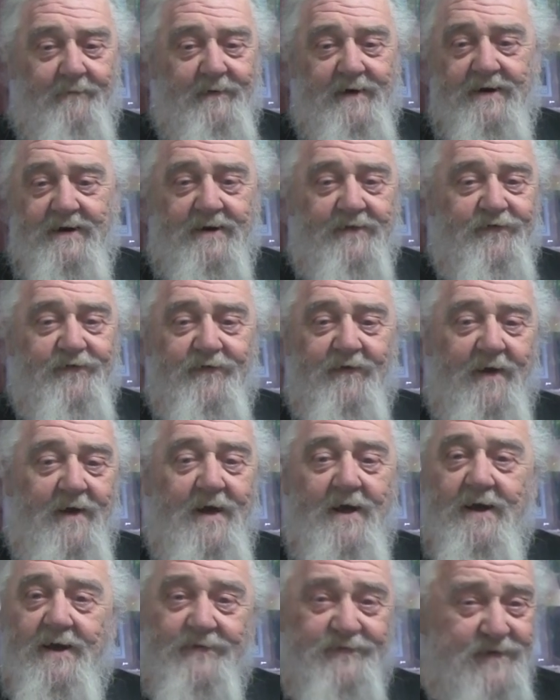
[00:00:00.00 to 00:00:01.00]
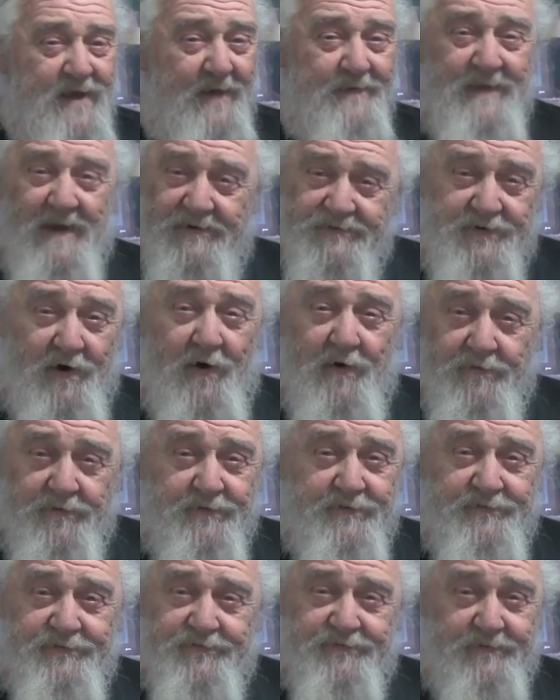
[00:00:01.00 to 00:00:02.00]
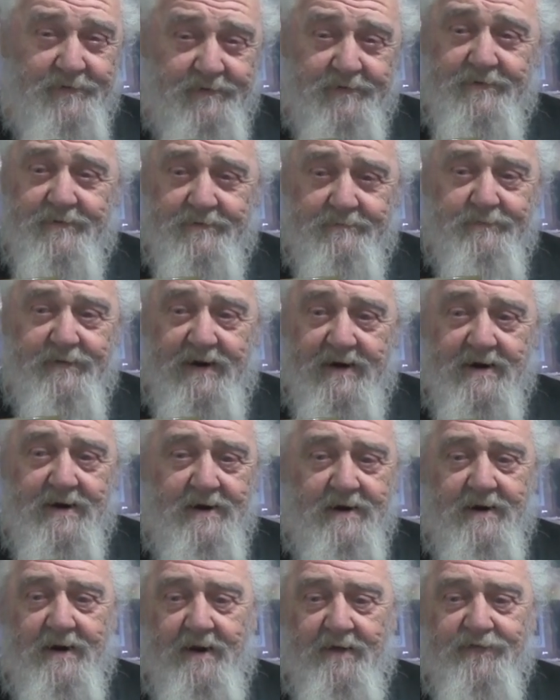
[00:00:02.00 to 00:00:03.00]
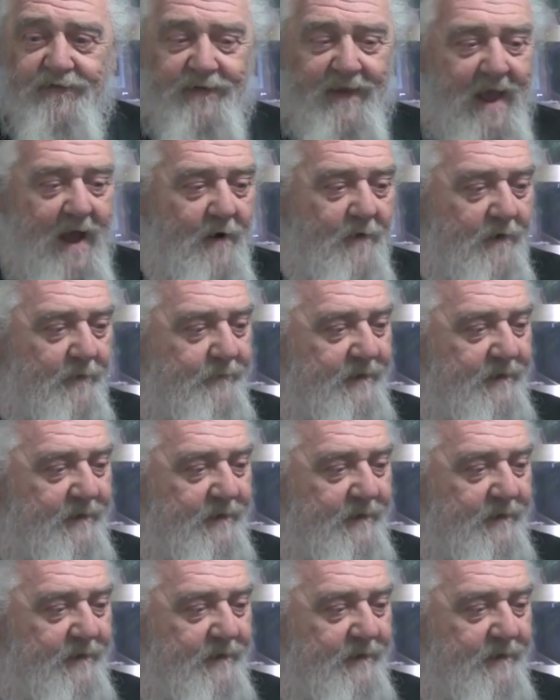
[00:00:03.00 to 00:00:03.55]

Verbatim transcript: I mean, it's it's got that tartness, uh, being a, a sour